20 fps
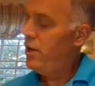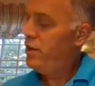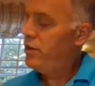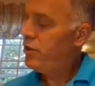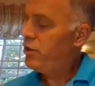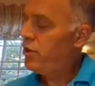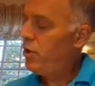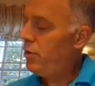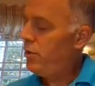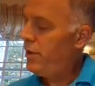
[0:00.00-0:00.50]

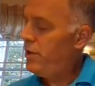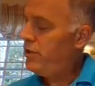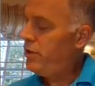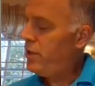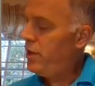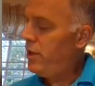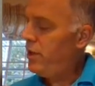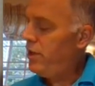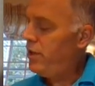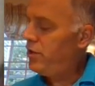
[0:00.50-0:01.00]
So
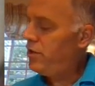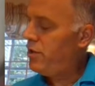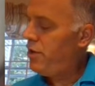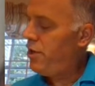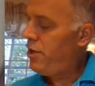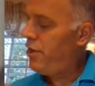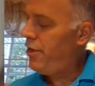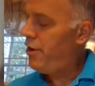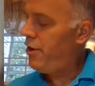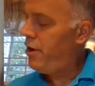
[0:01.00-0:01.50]
this is
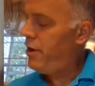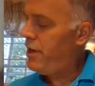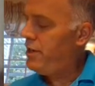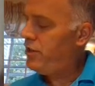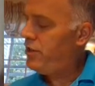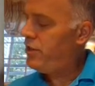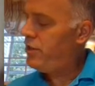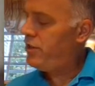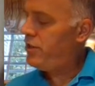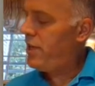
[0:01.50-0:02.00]

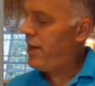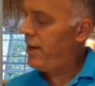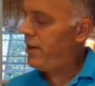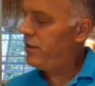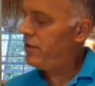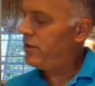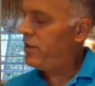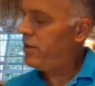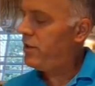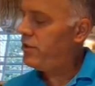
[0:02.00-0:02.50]

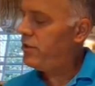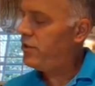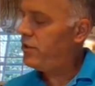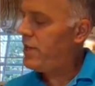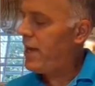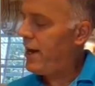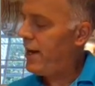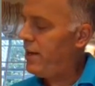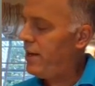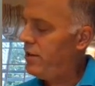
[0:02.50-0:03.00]
36
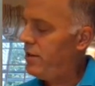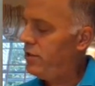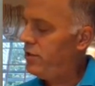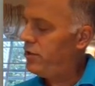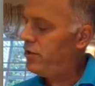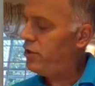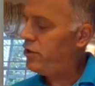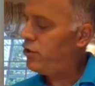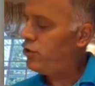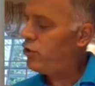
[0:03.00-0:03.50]

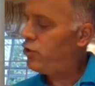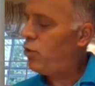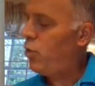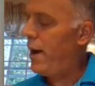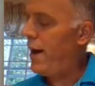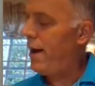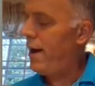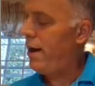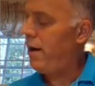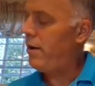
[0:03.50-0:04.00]
seconds
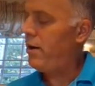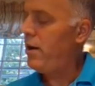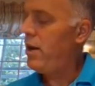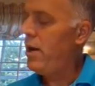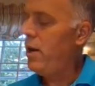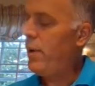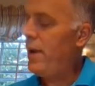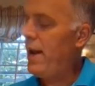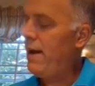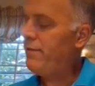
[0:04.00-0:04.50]
squared.
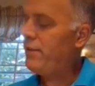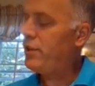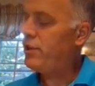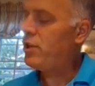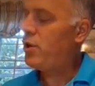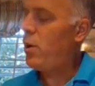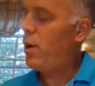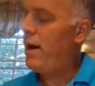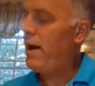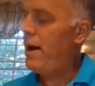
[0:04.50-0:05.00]
We have to
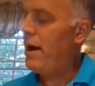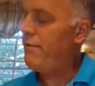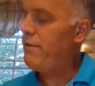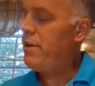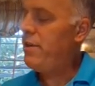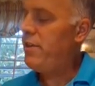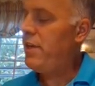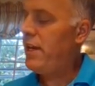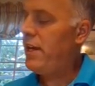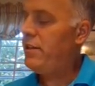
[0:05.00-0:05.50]
square
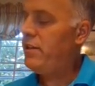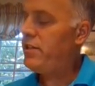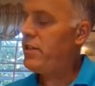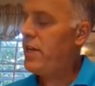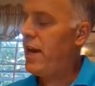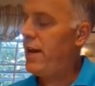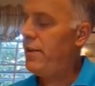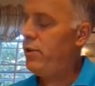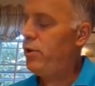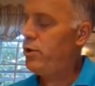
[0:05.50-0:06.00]
everything
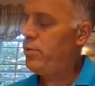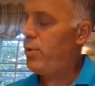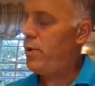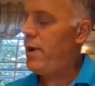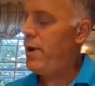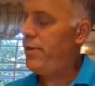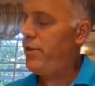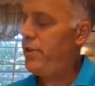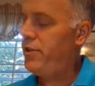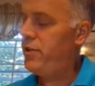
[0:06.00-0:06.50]
inside those
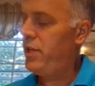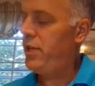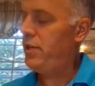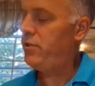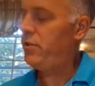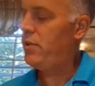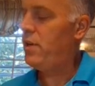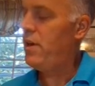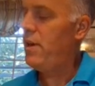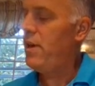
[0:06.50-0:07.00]

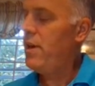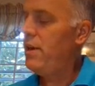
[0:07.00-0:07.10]
parentheses.